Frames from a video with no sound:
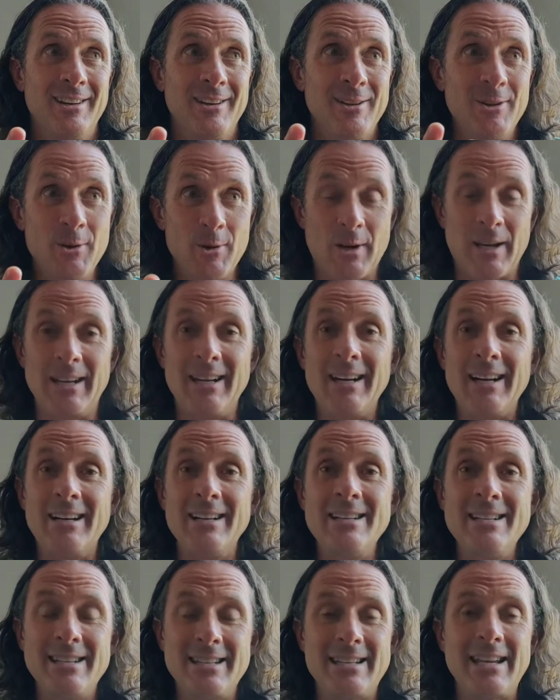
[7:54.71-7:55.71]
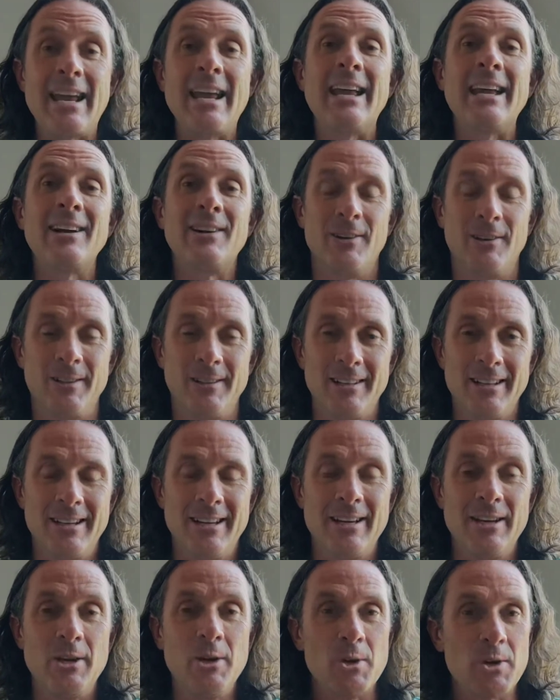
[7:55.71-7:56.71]
you can untangle
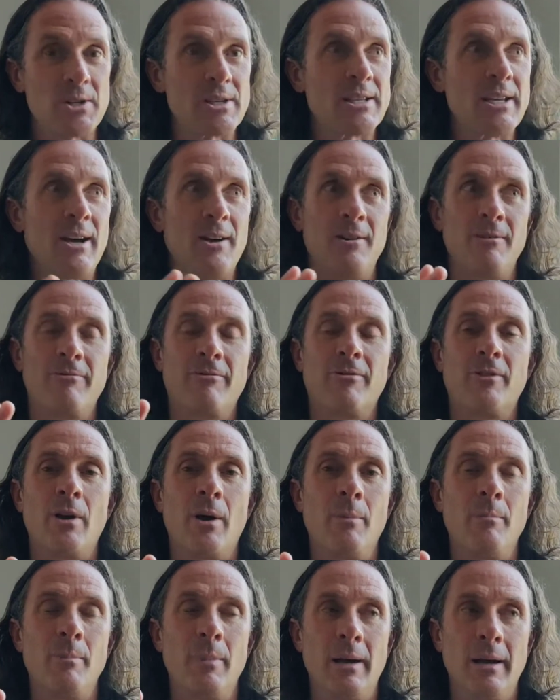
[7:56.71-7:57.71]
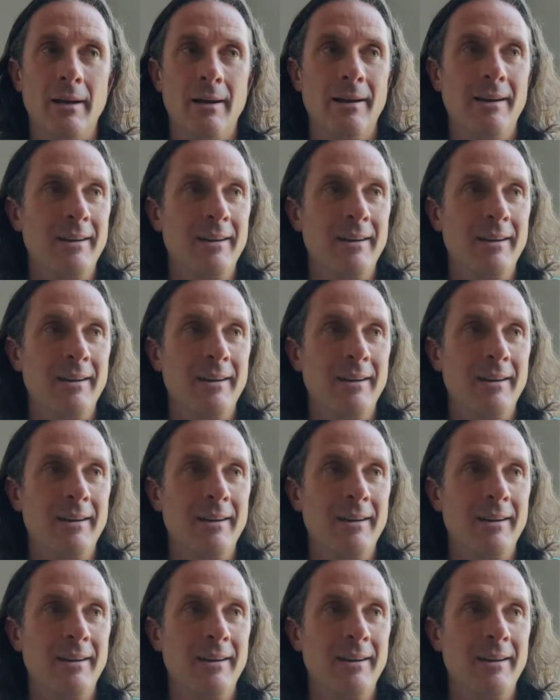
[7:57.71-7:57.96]
yourself from